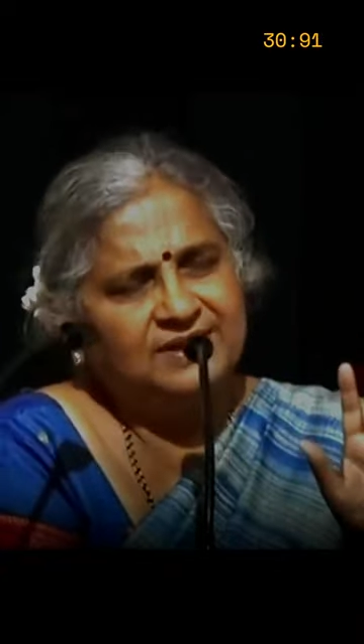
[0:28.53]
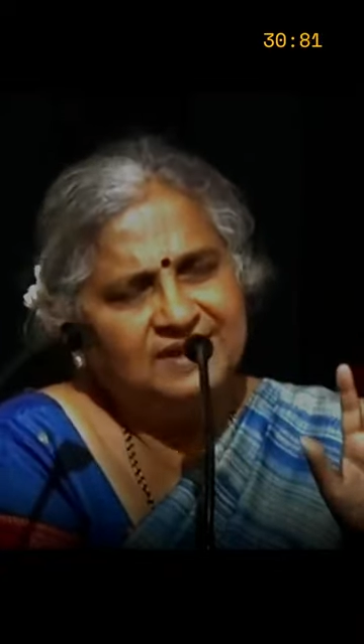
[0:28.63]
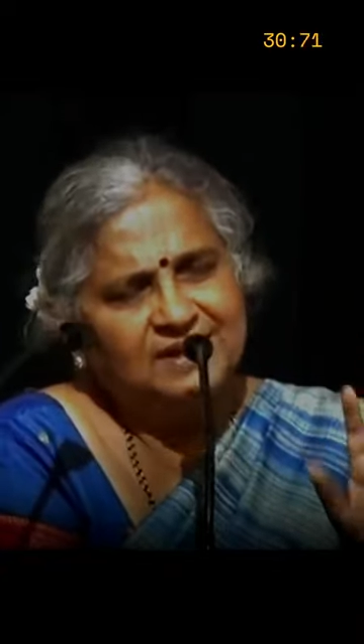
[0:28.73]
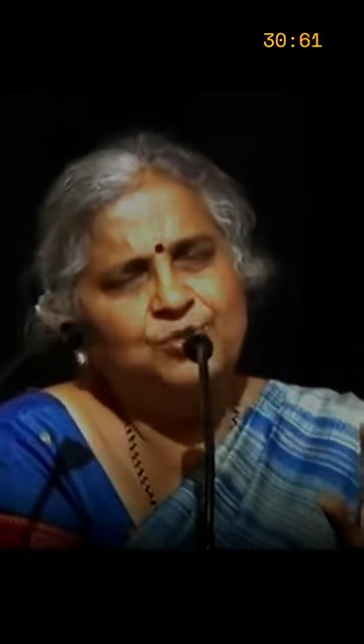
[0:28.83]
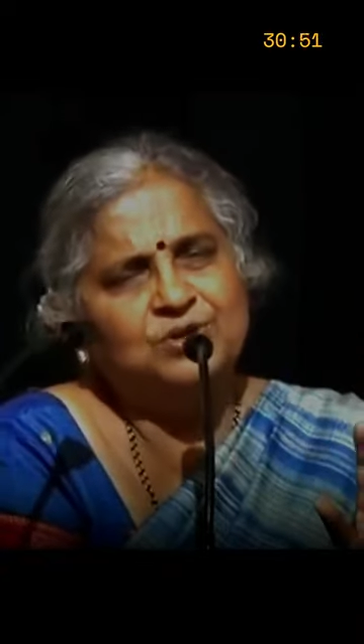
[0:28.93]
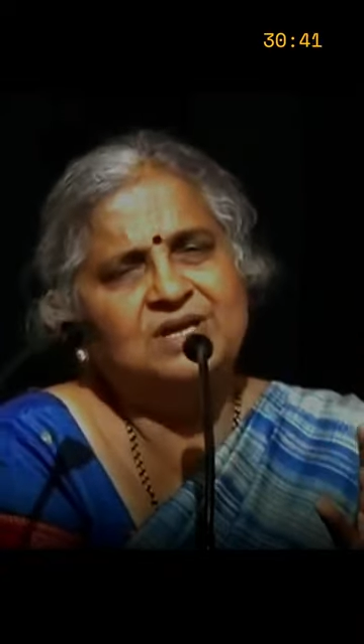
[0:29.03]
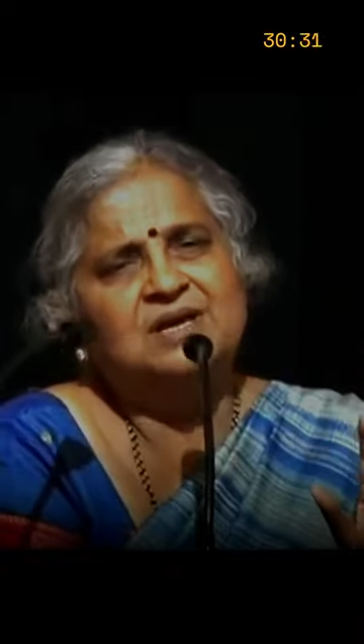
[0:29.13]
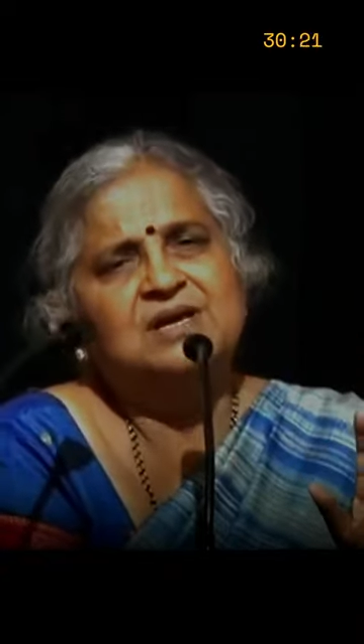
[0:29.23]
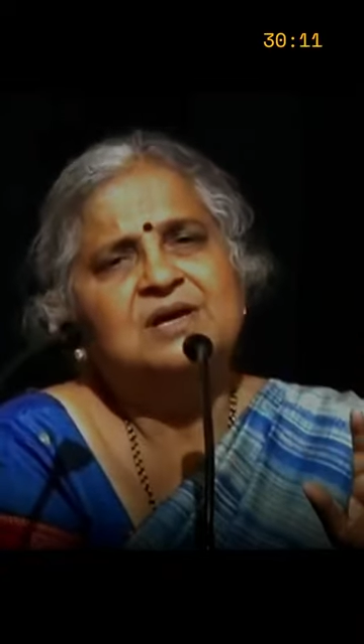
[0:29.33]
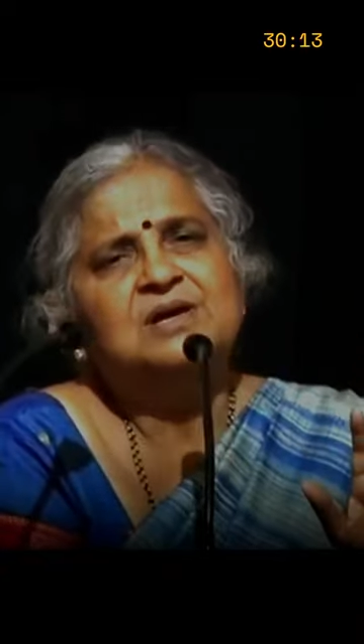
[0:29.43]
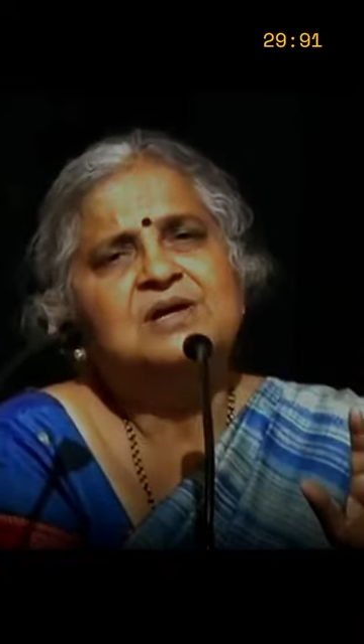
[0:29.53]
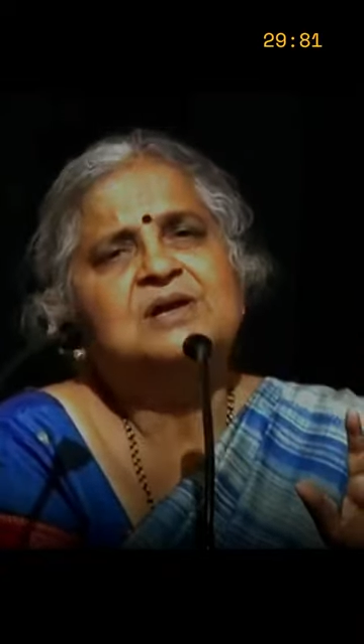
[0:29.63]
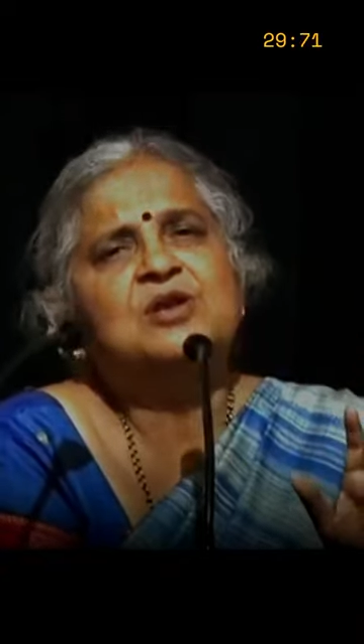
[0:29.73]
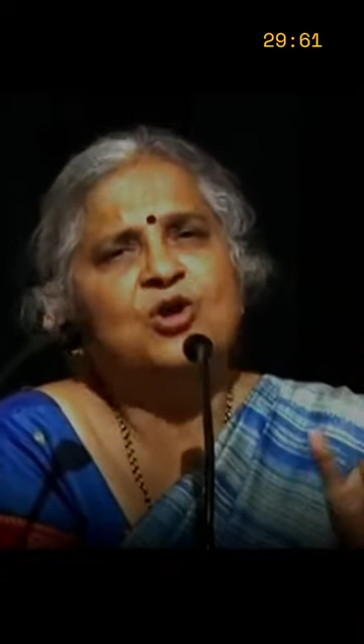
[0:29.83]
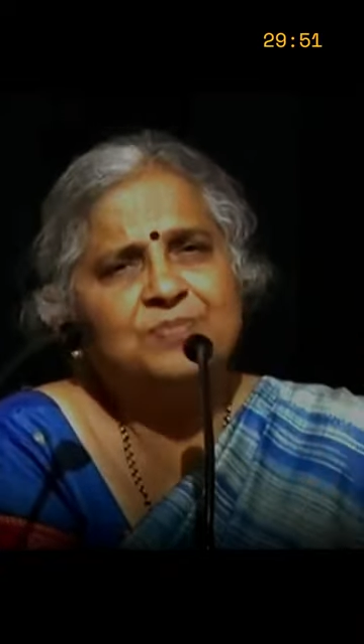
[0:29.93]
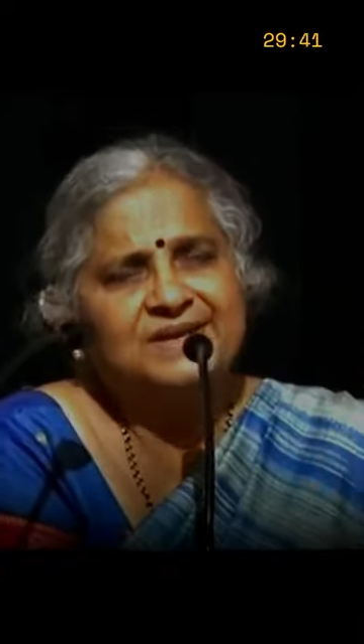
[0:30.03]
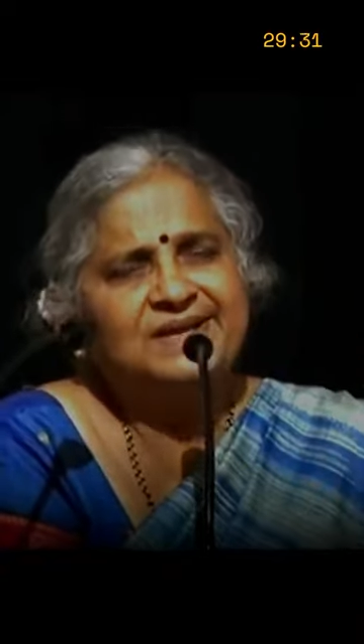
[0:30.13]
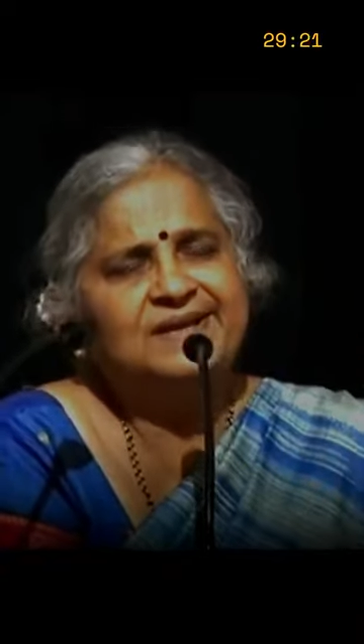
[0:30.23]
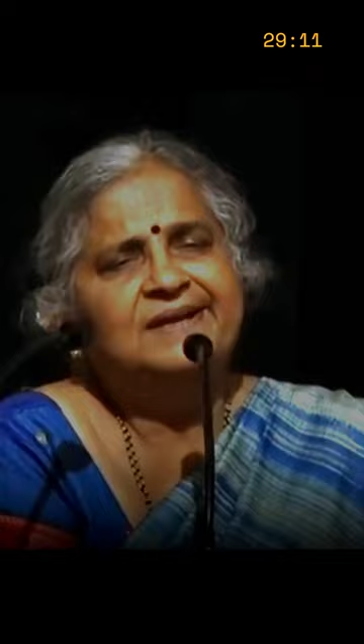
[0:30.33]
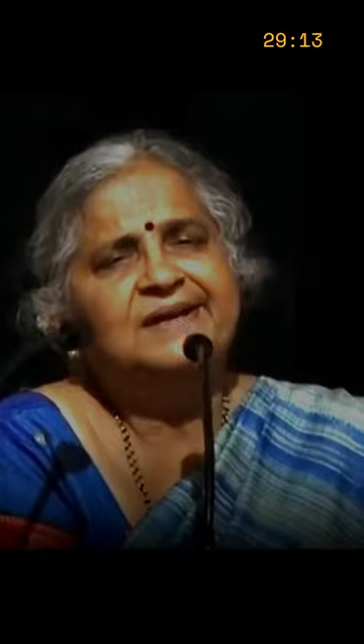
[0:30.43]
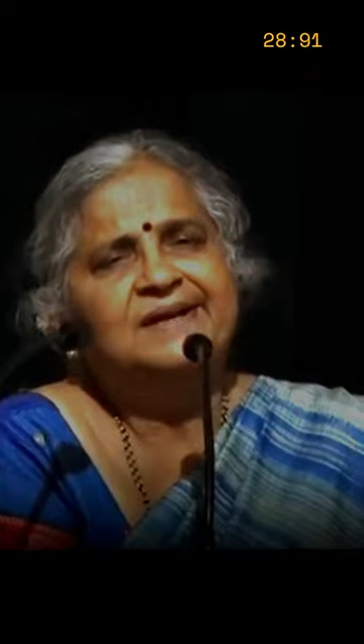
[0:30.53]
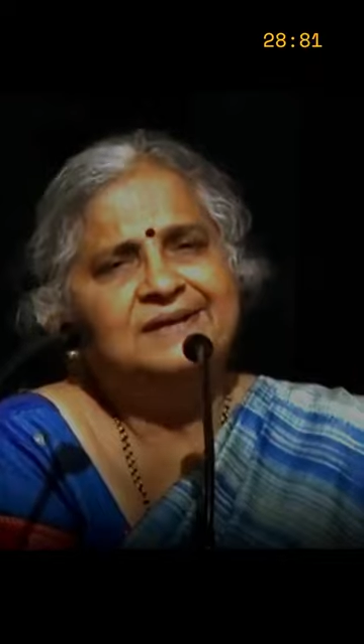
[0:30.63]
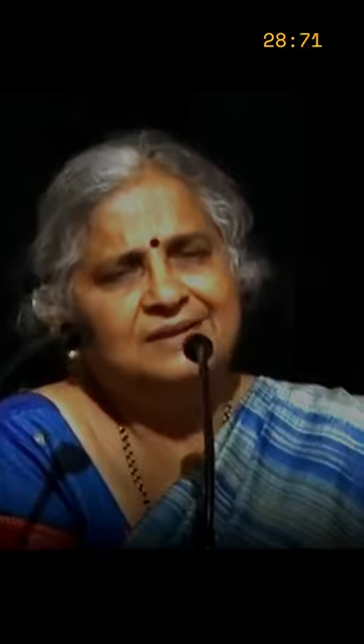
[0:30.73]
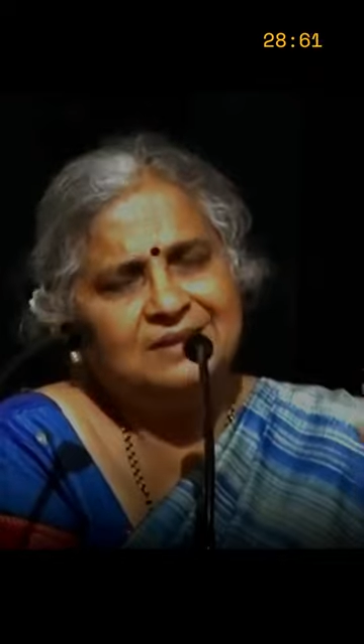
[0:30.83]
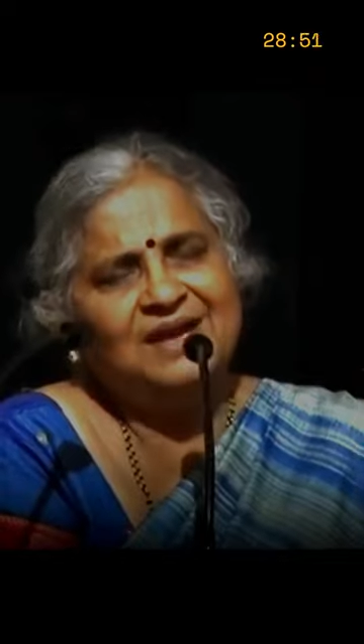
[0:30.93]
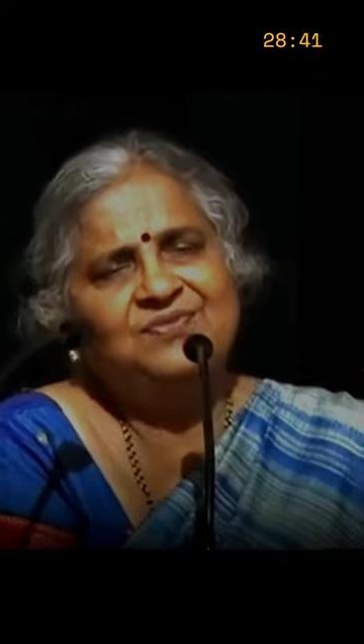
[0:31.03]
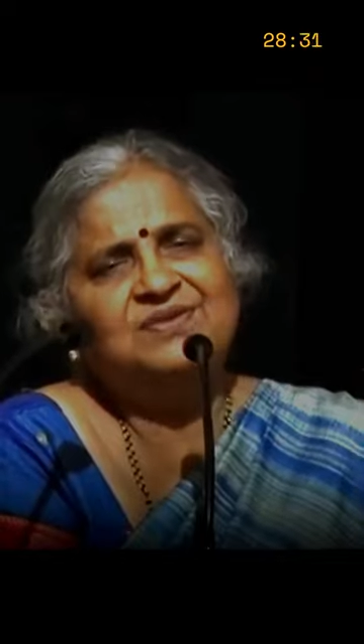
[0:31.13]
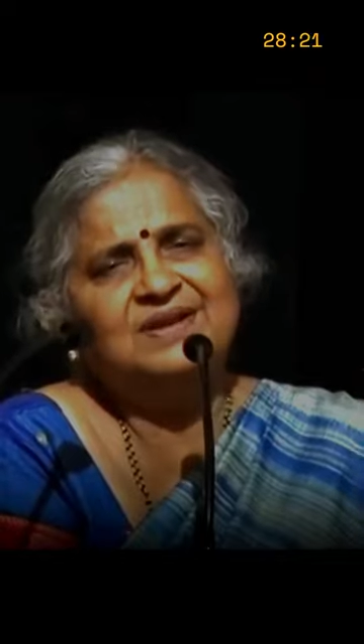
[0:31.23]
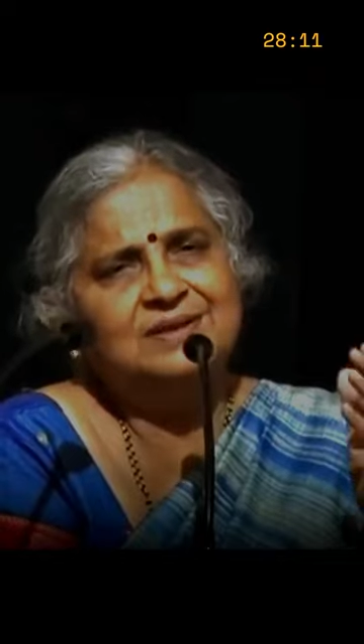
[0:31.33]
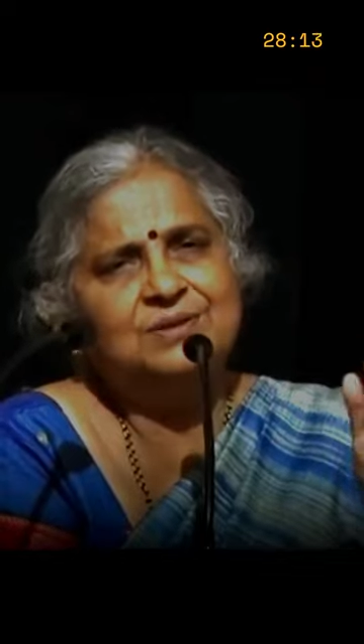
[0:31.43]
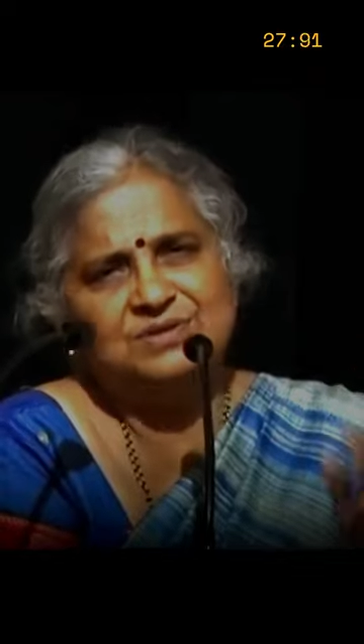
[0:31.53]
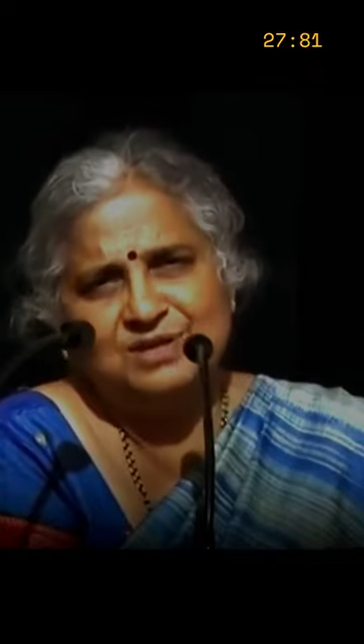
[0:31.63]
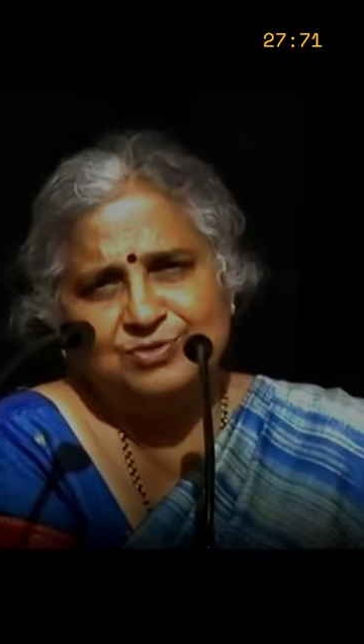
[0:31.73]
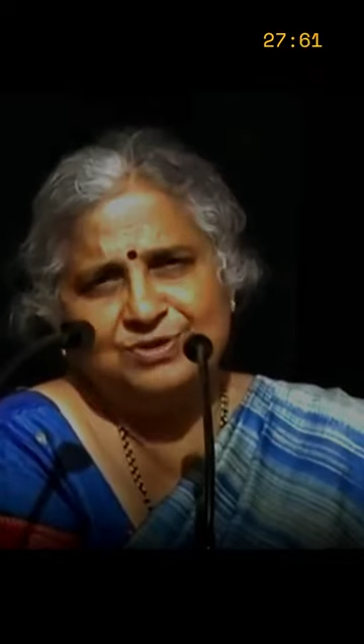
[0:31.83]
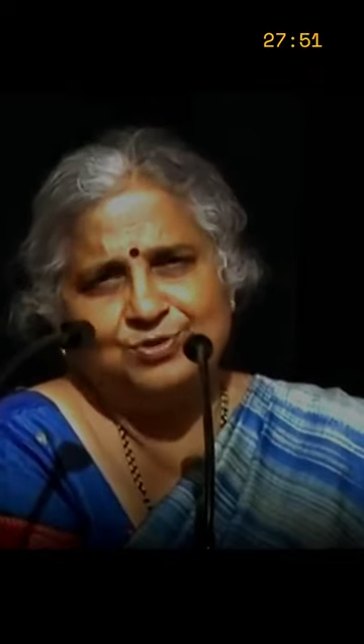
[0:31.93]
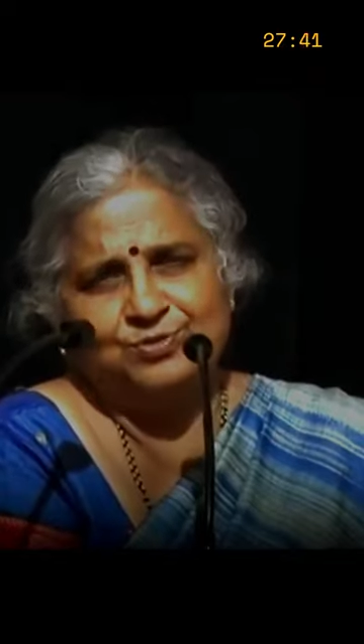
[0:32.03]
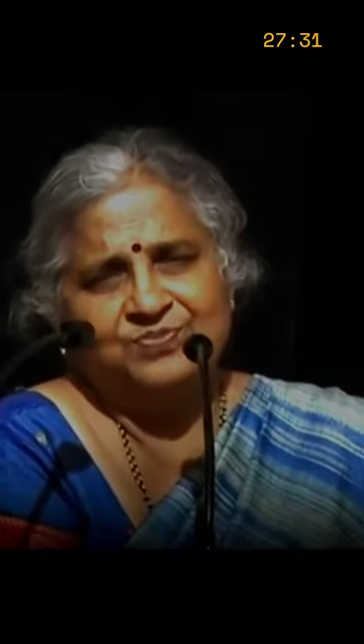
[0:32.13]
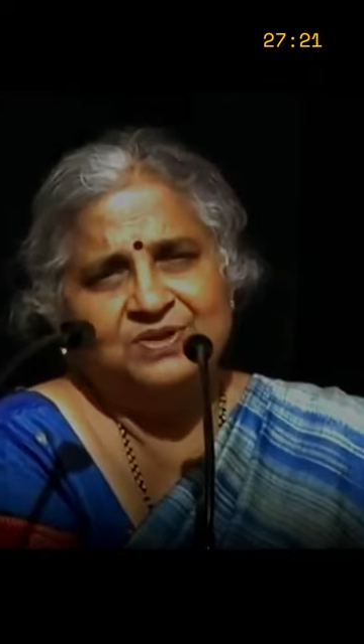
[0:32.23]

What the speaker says: neither a beauty nor money. In this life, nothing stays with you.